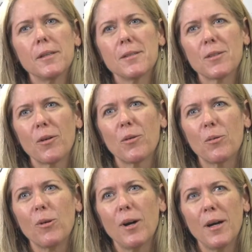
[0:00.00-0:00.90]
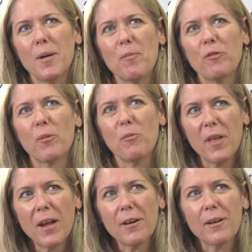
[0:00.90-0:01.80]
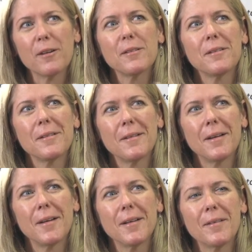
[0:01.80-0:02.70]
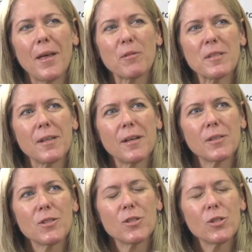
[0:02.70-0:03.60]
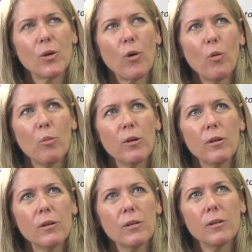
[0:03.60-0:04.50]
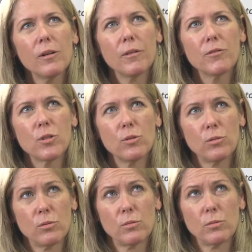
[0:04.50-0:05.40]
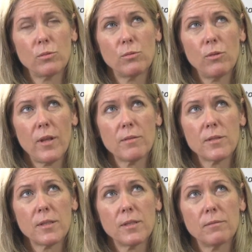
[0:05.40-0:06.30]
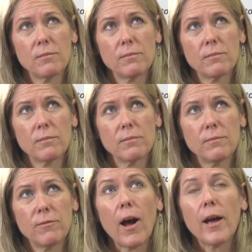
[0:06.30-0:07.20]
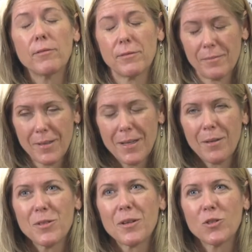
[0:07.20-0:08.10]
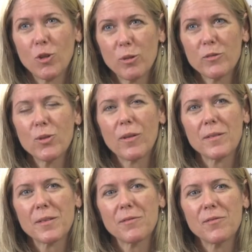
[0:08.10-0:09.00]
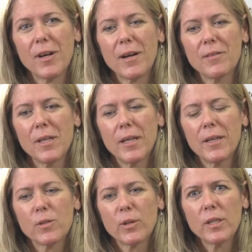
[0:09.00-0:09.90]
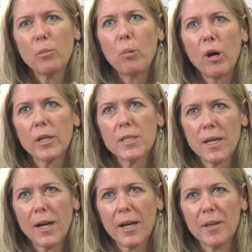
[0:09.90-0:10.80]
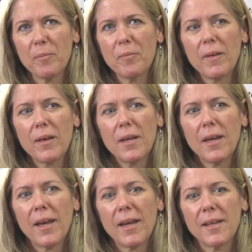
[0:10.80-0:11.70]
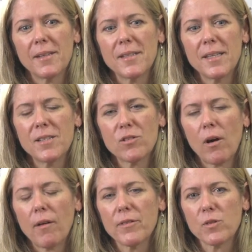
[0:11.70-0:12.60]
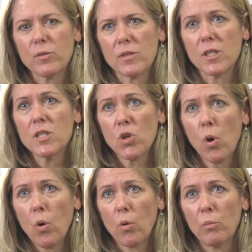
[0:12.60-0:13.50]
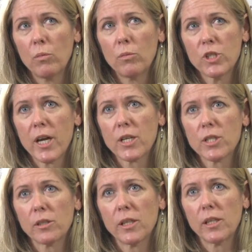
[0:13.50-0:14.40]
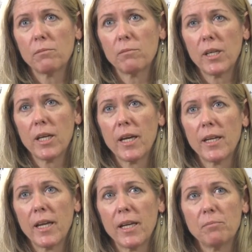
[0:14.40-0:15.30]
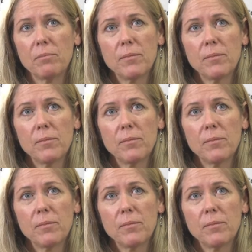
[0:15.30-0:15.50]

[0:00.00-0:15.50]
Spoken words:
So from there, that was in October of 2005. It was October of 2005. So I did it part-time, and his office was in his home, which actually he had a